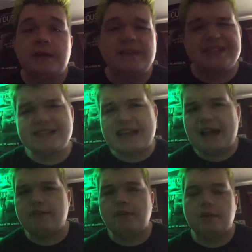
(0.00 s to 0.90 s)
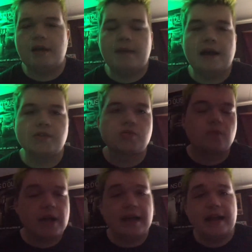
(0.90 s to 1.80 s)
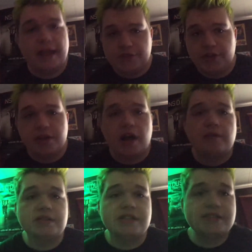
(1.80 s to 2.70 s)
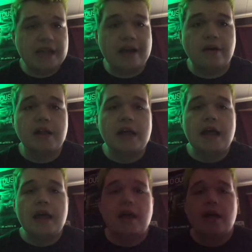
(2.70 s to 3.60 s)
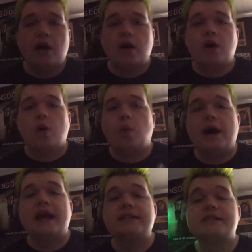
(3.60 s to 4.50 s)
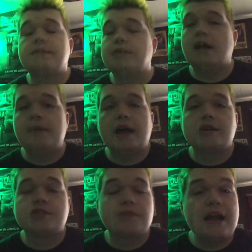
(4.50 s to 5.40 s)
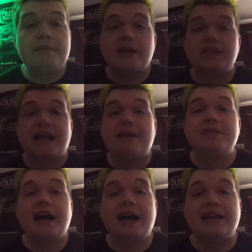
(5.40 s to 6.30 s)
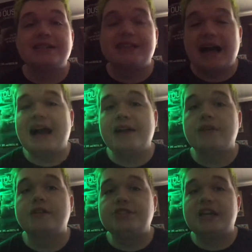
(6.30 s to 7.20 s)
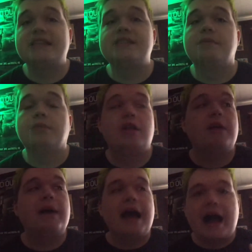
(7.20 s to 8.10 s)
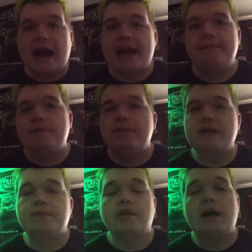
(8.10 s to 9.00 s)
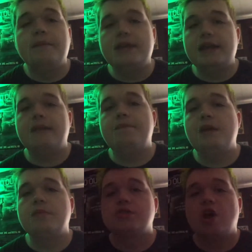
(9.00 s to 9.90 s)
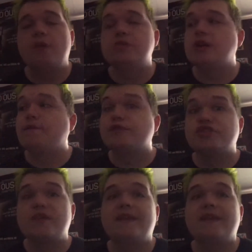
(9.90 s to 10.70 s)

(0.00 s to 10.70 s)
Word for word: This is kind of a Blumhouse rant, as you can obviously tell. Why is this a Blumhouse rant? Because I'm kind of tired of Jason Blum hyping people up, getting people's hopes up for something